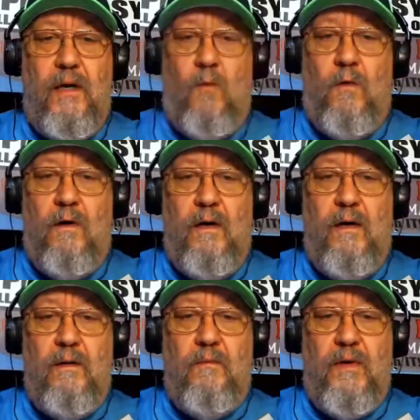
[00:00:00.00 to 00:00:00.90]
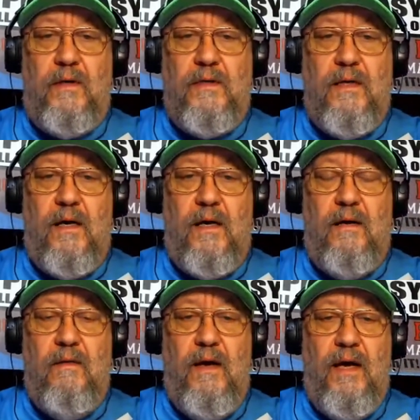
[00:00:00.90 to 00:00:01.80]
won it, but
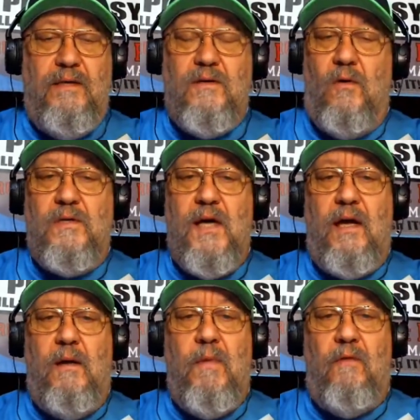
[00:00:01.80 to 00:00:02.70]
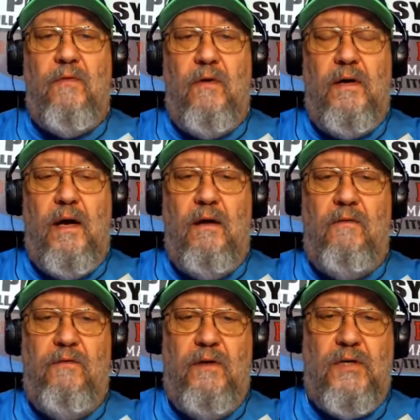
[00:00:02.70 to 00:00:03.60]
he's going to take him out for a day of
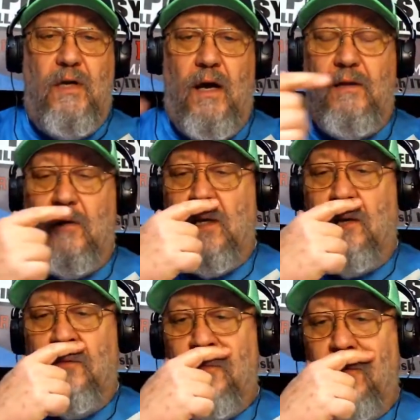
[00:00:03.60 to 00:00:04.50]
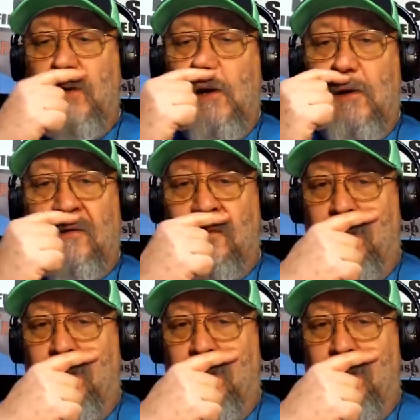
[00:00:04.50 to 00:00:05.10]
fishing. I thought that was pretty awesome.